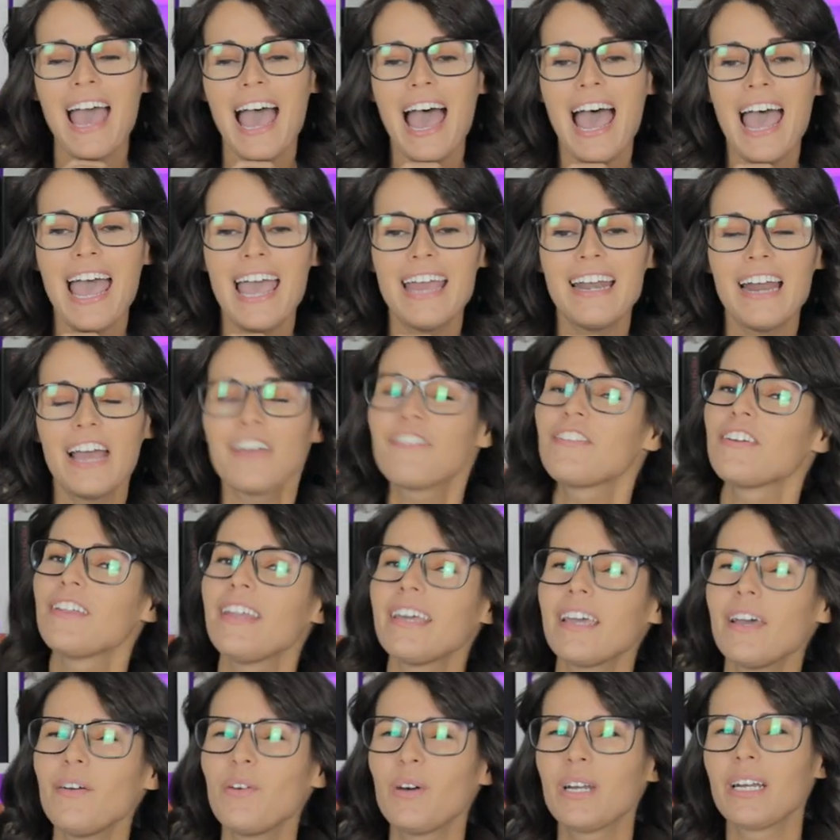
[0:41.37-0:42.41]
And I feel
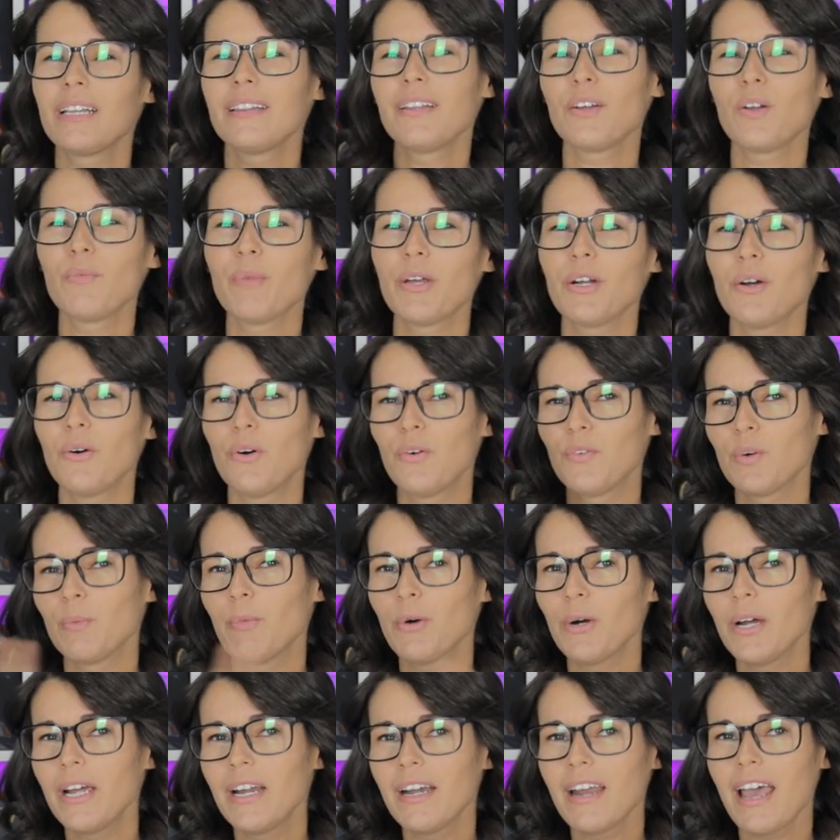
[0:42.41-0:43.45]
like I went a little bit
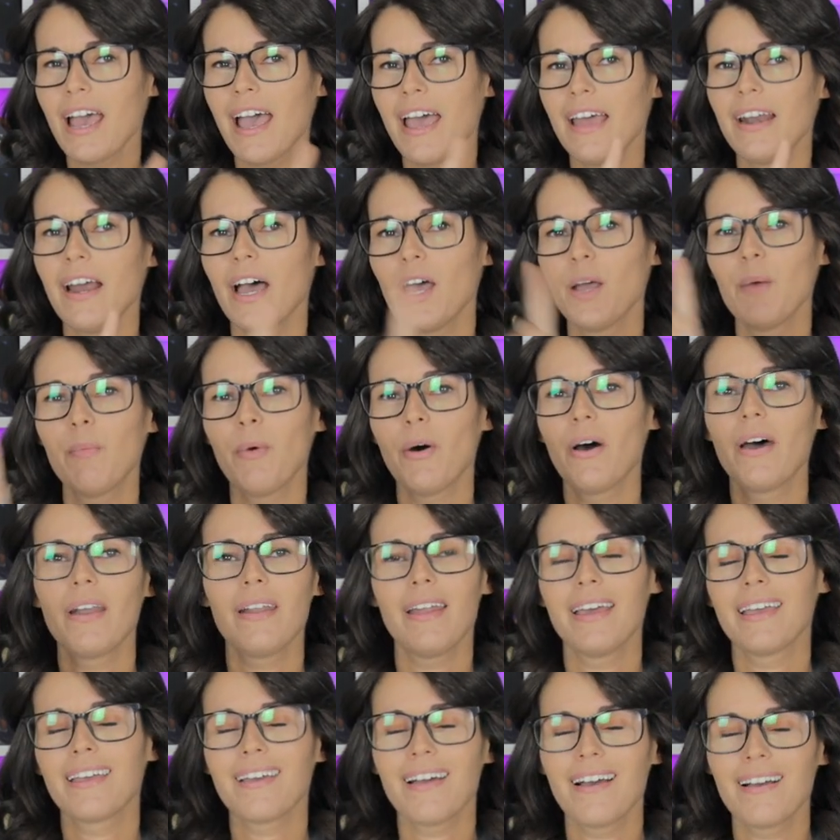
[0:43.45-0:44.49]
overboard and I bought
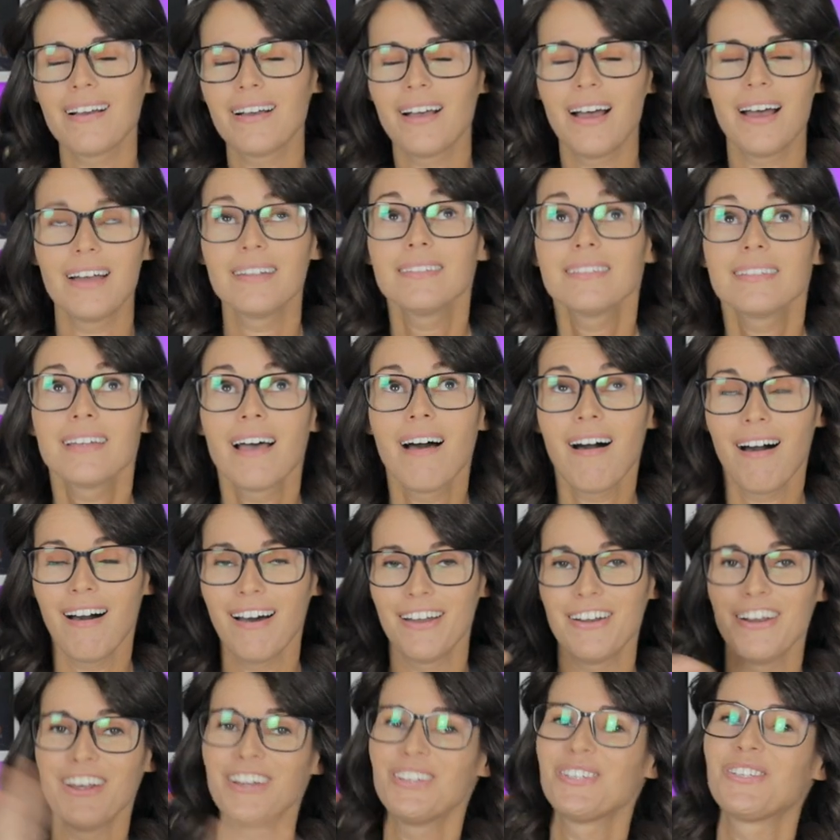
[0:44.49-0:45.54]
like a
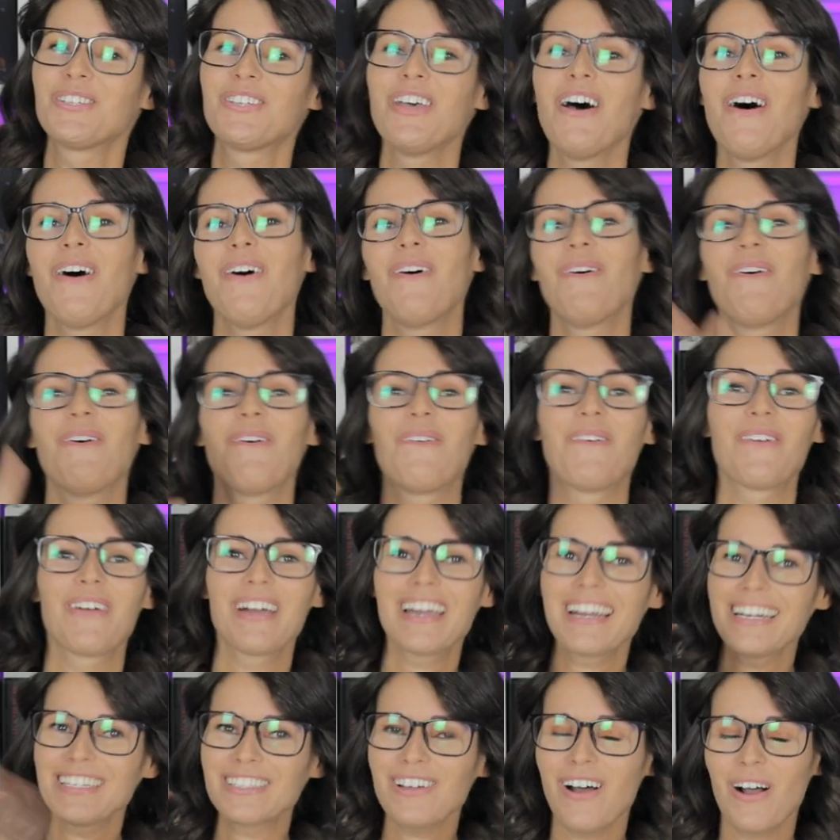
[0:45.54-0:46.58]
ton. So we're
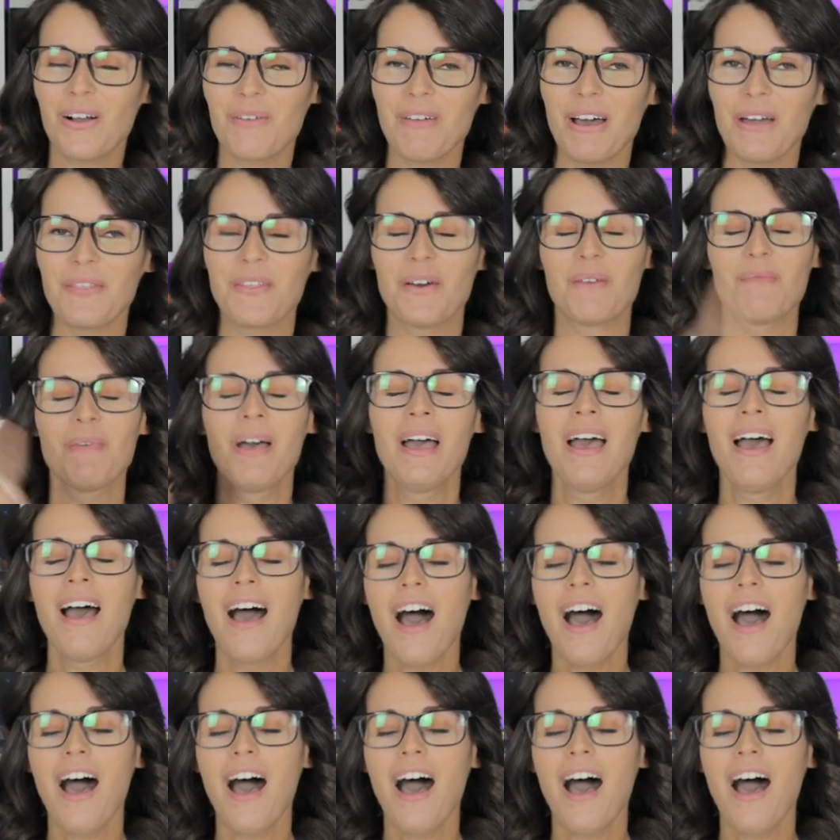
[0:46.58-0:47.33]
gonna talk about them.